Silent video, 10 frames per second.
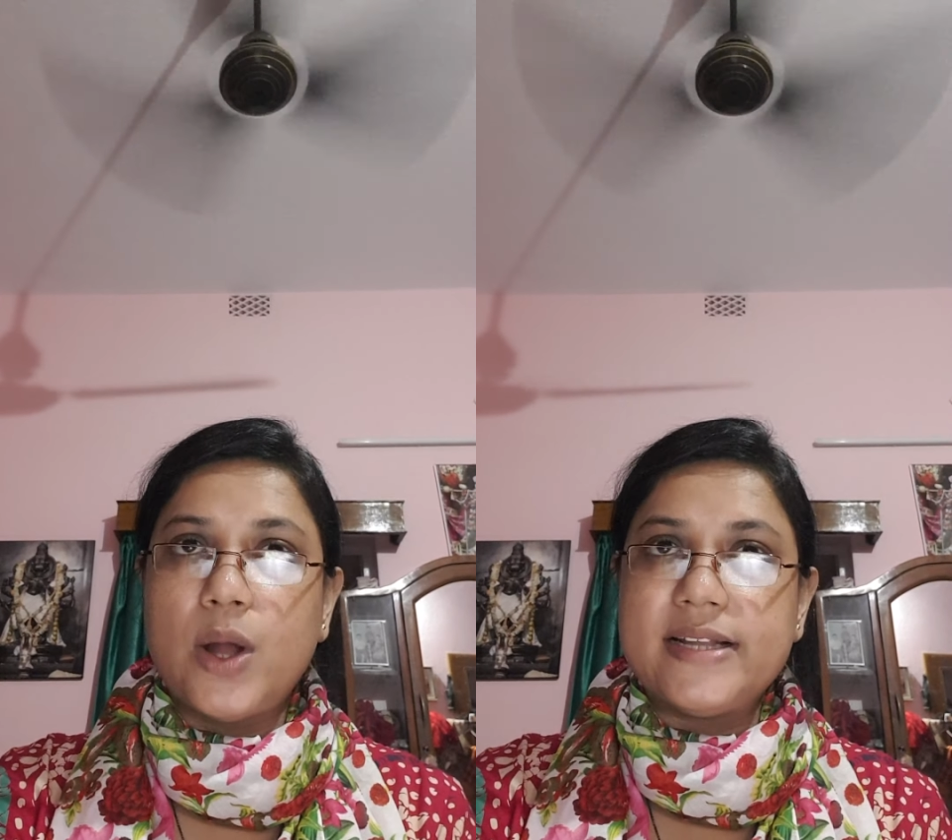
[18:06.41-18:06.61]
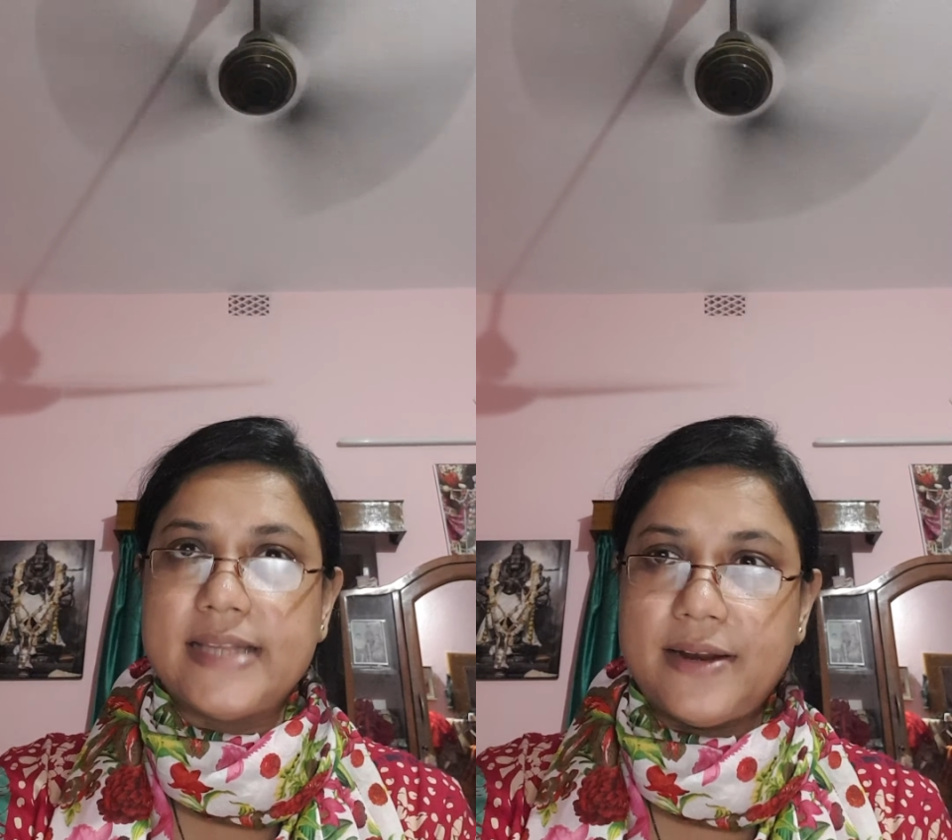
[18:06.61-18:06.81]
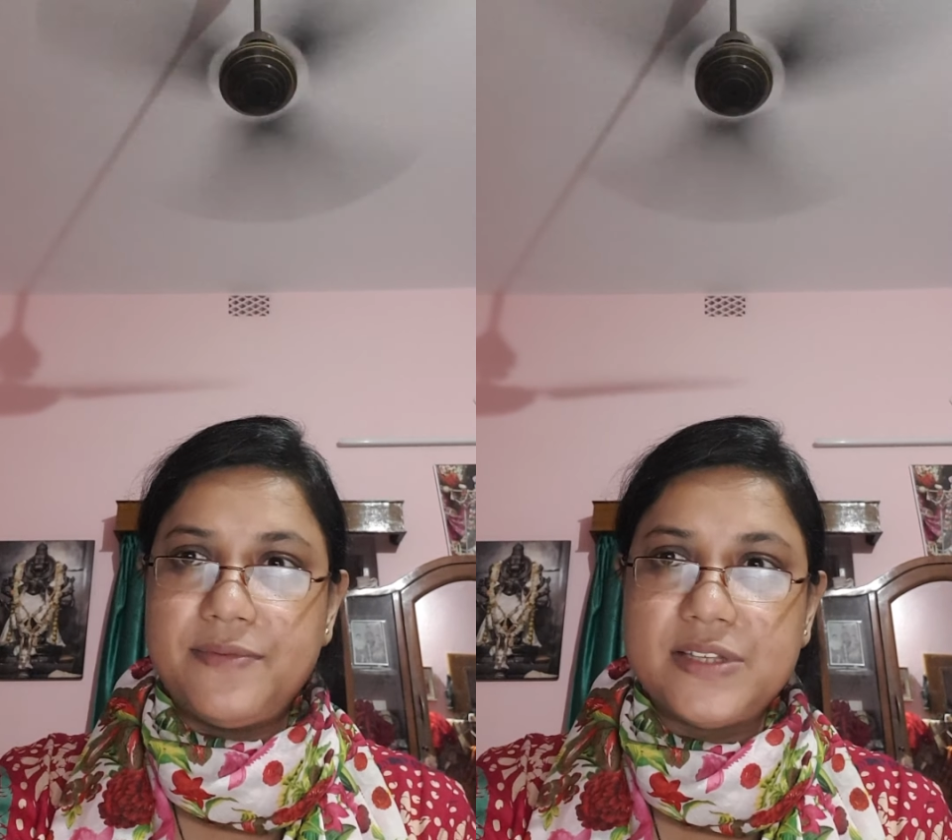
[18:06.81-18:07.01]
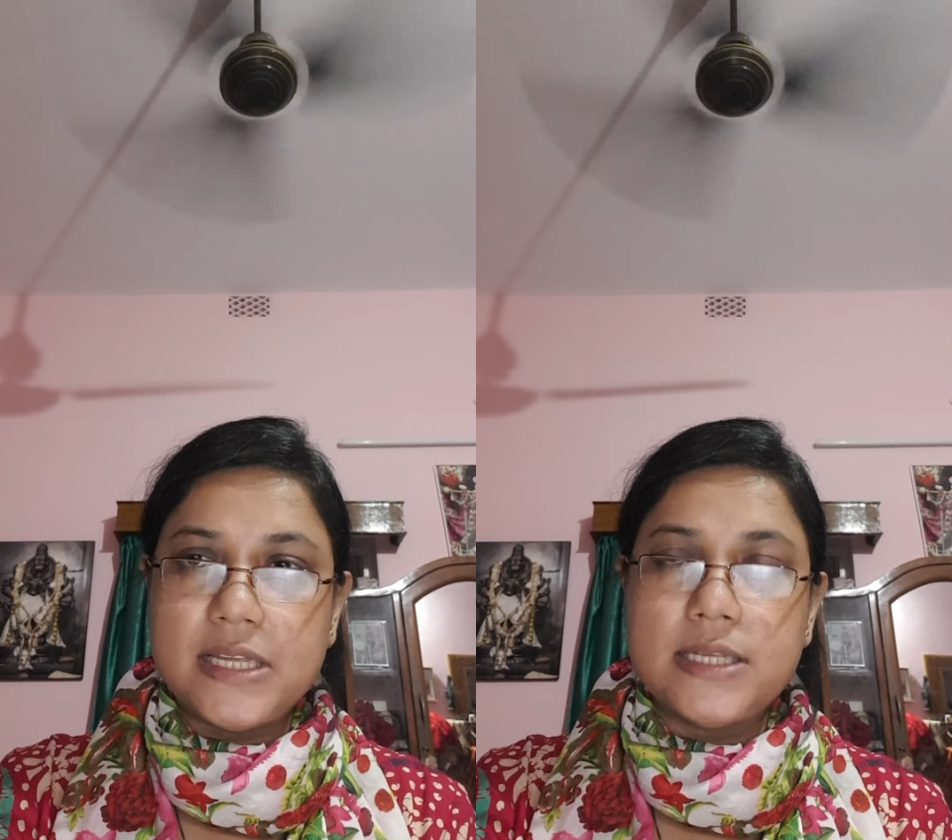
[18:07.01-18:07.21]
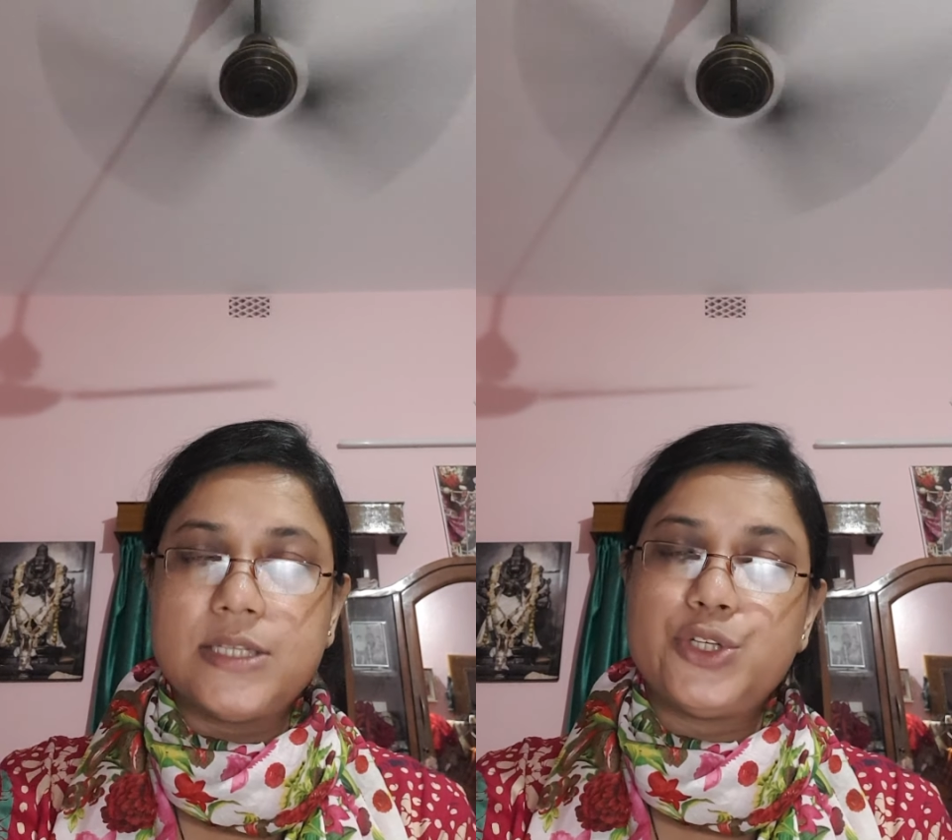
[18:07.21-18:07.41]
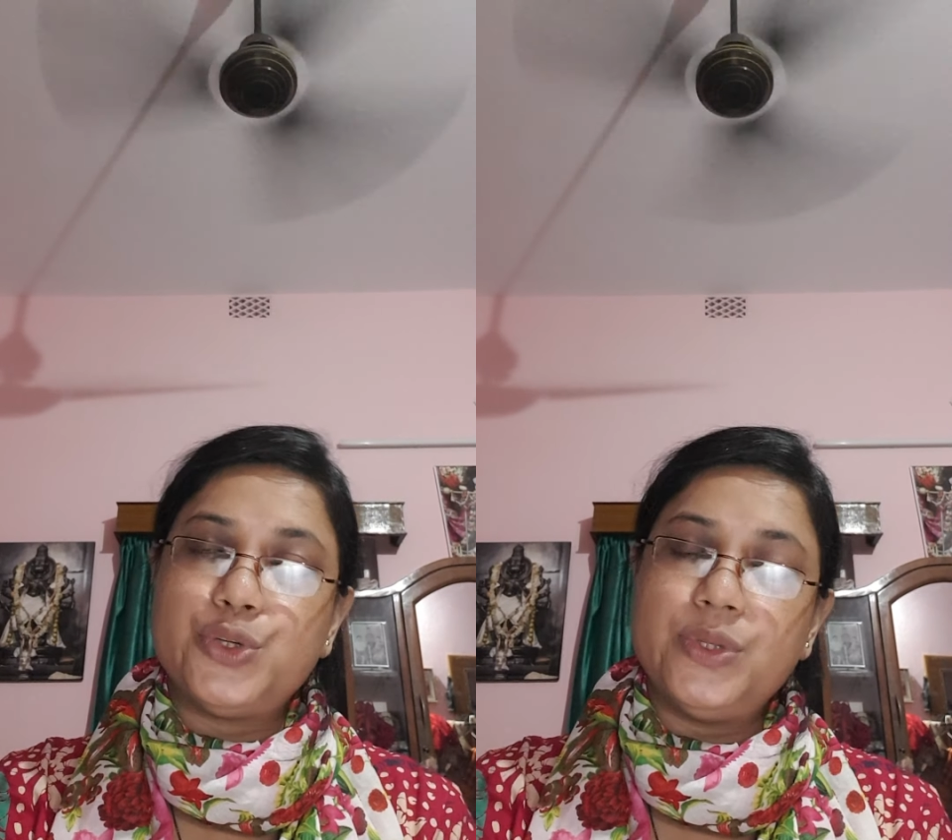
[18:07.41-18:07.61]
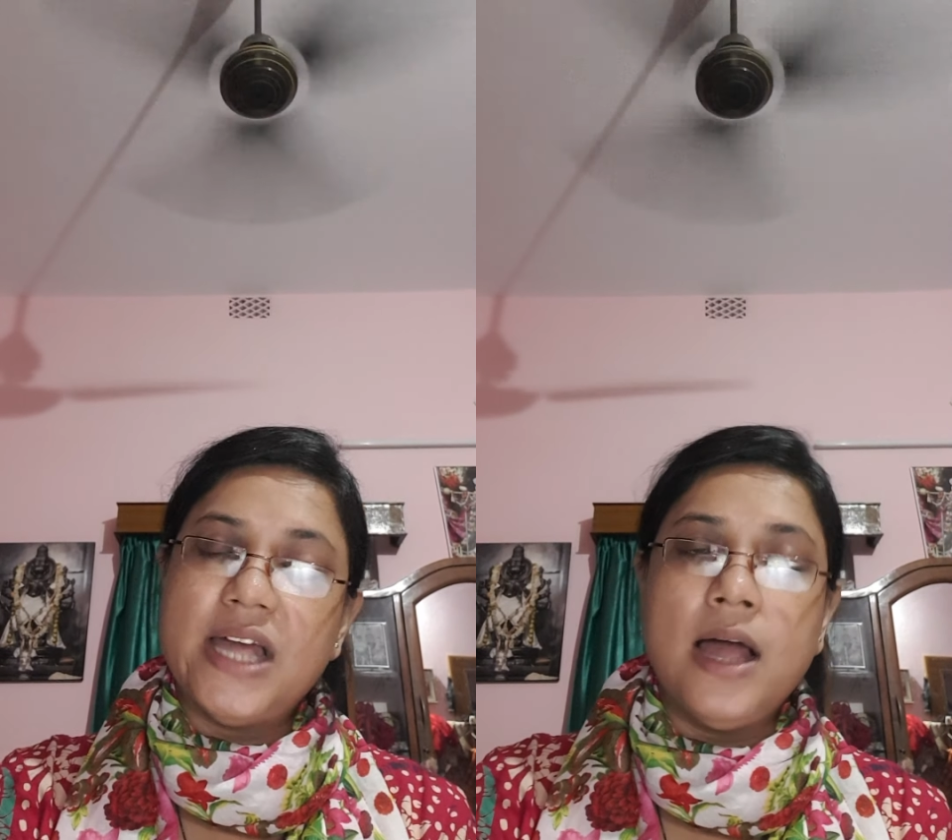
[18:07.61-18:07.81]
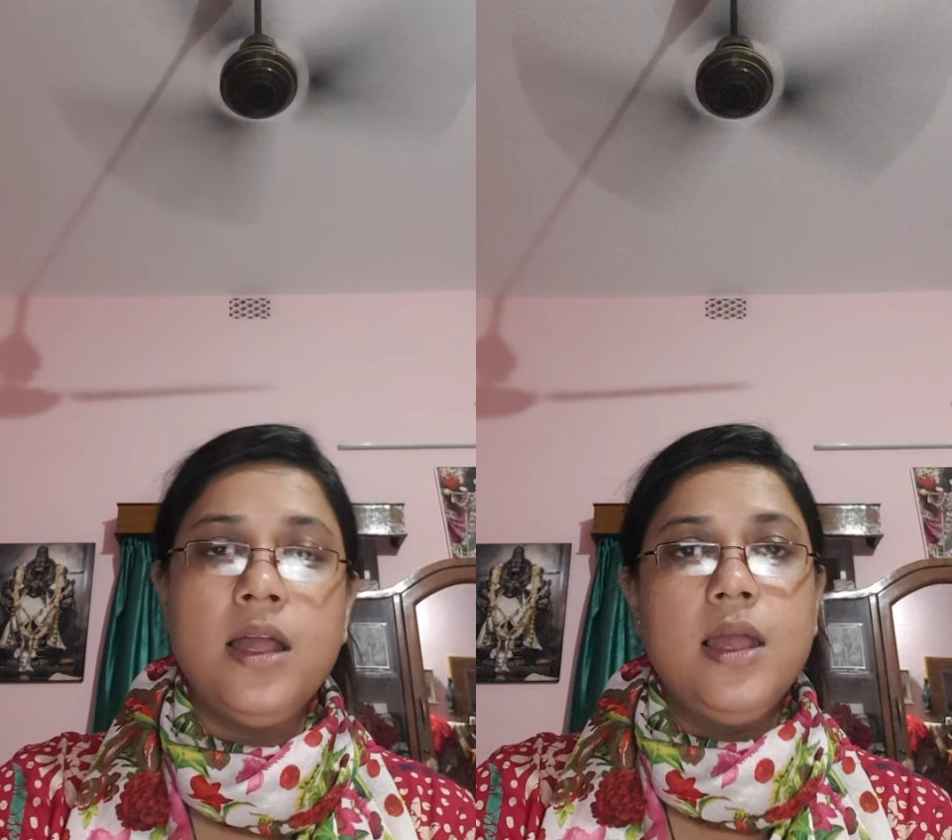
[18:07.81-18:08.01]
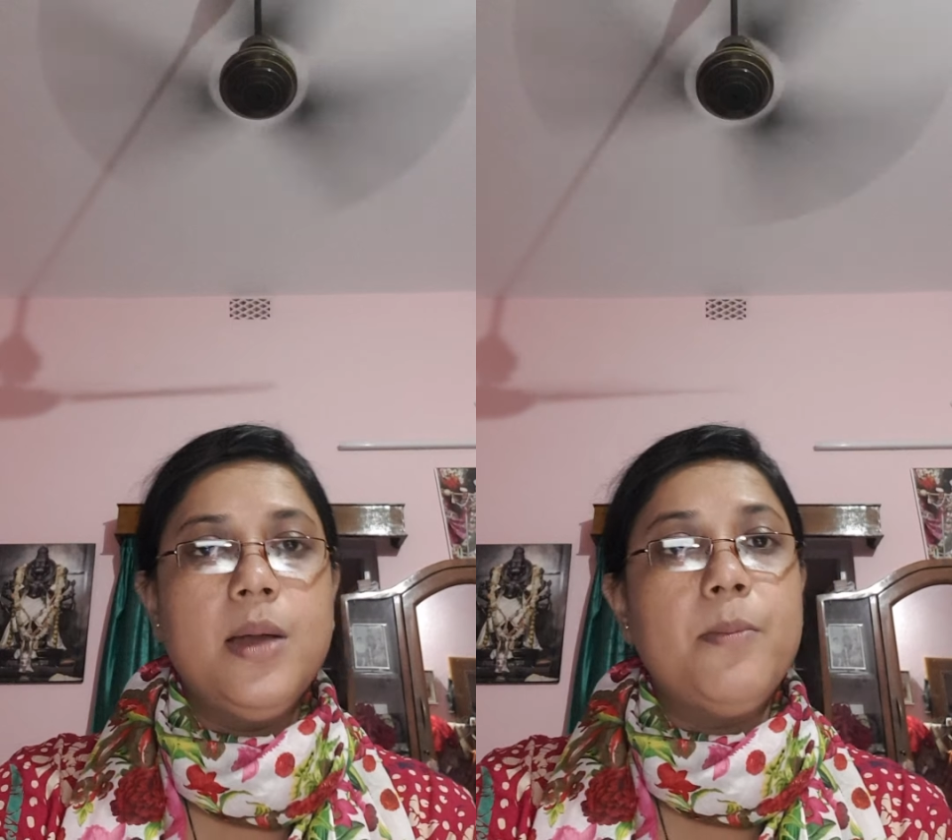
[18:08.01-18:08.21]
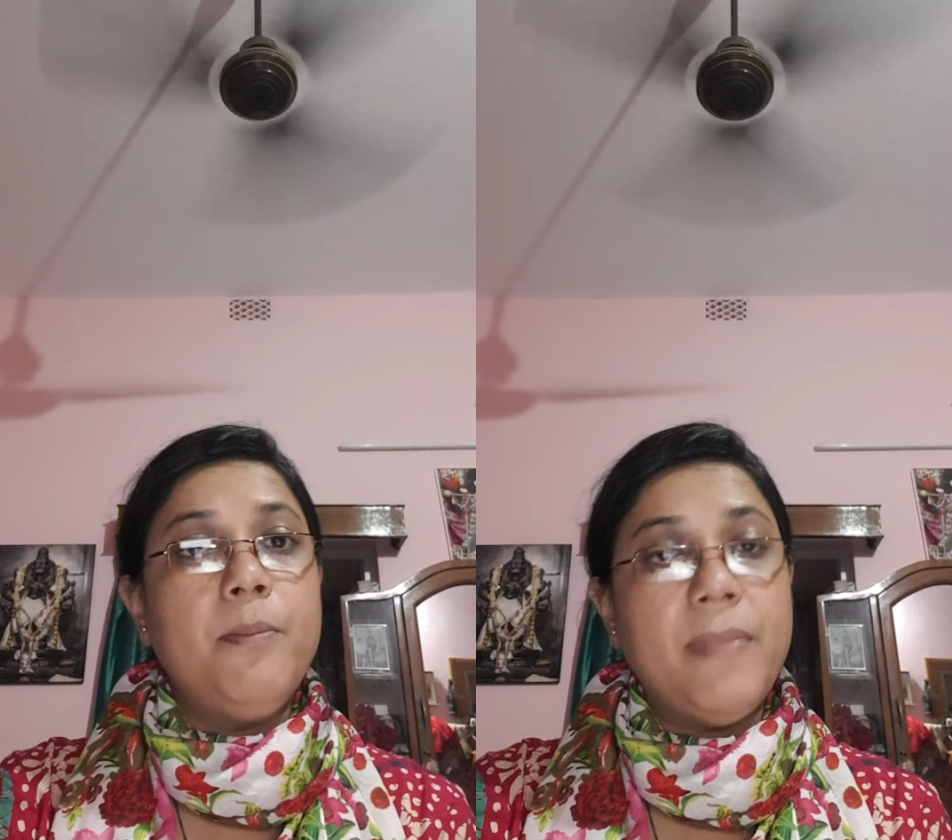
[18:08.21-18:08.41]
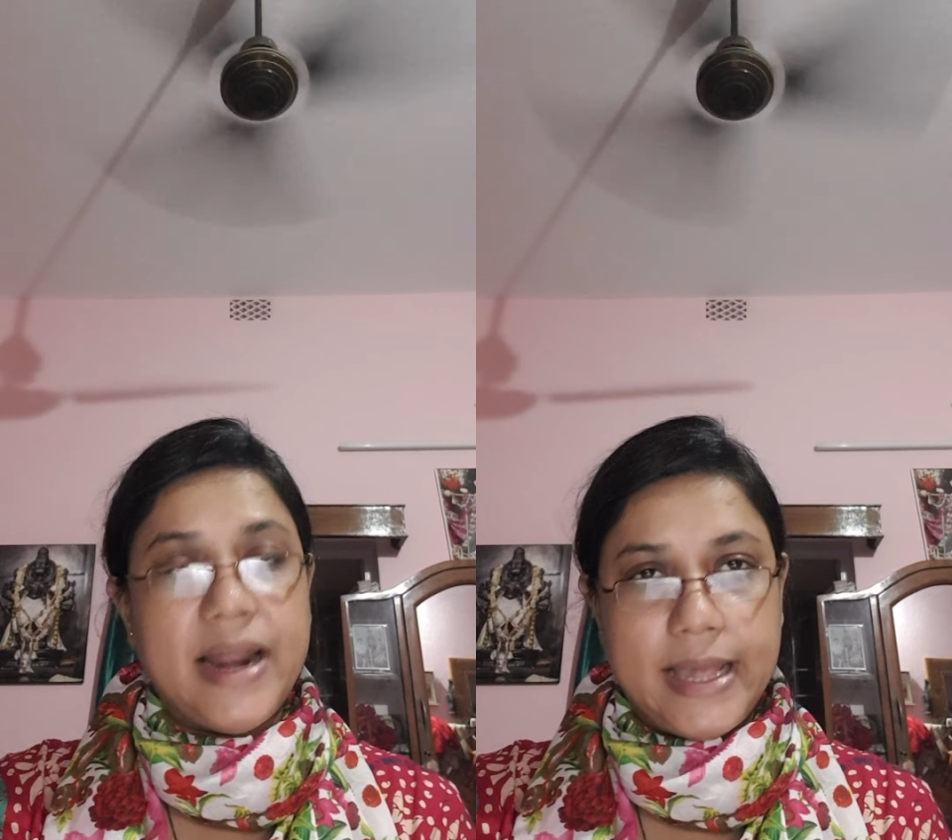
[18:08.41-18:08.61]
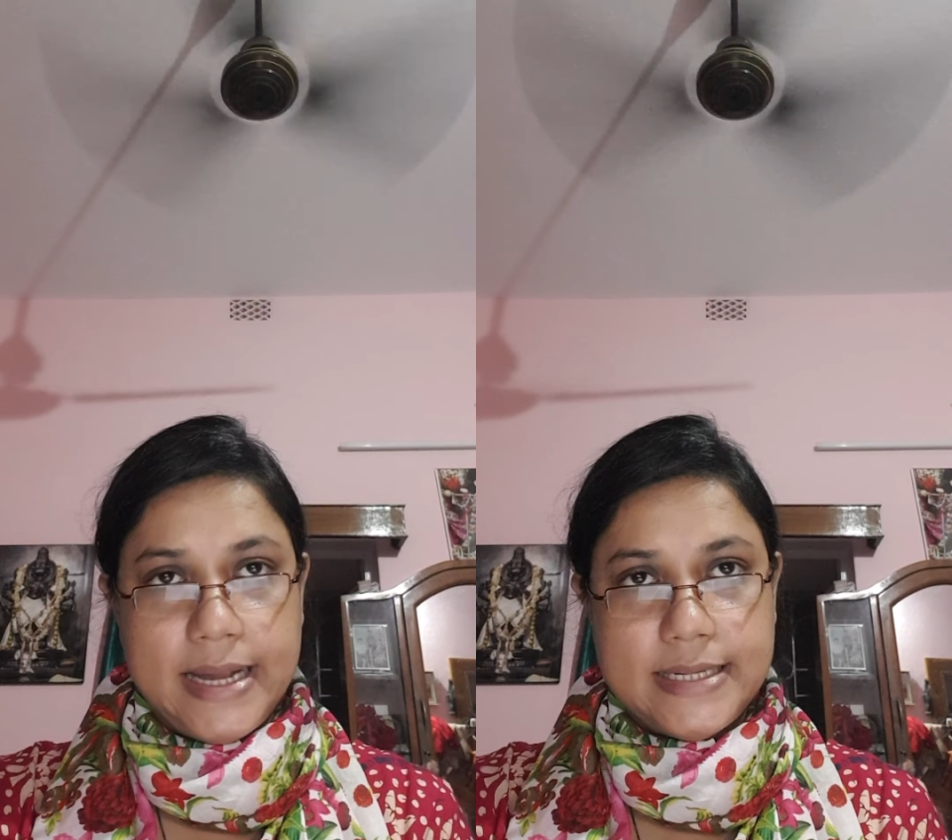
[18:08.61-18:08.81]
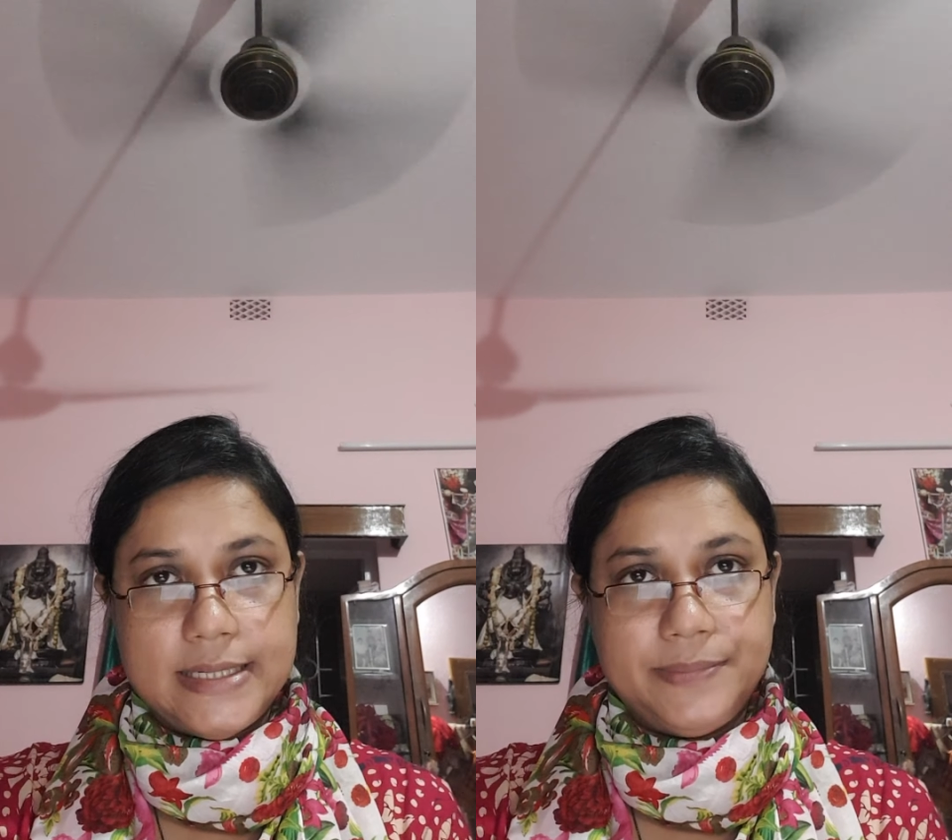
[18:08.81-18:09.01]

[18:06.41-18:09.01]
or services to the market.